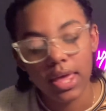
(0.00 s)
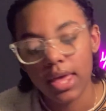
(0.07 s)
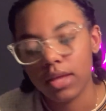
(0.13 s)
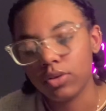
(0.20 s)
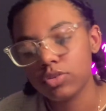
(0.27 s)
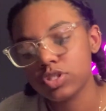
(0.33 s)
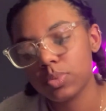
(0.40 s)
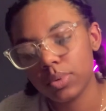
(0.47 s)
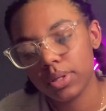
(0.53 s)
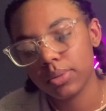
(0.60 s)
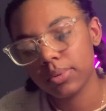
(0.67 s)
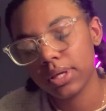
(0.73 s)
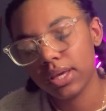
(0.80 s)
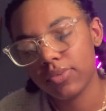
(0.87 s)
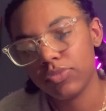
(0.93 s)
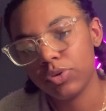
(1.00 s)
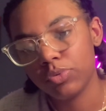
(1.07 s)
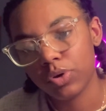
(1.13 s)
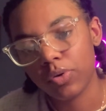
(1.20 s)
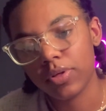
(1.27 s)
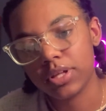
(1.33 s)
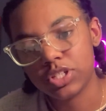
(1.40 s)
And ultimately, if you
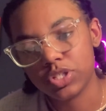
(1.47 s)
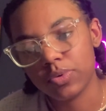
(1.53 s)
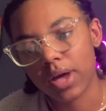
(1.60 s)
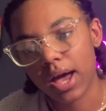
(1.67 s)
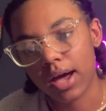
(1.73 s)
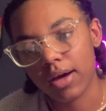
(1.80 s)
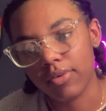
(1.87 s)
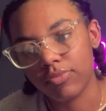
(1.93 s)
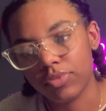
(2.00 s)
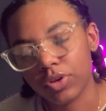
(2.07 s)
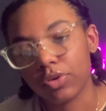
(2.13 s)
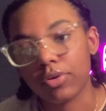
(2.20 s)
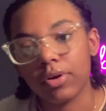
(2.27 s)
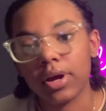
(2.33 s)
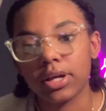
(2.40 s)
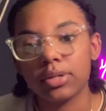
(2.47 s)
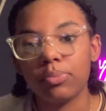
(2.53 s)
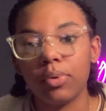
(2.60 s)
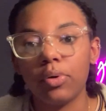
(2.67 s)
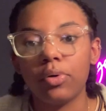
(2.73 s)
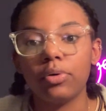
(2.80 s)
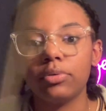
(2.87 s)
know that you have the correct
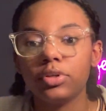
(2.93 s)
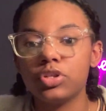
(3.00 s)
bow hold,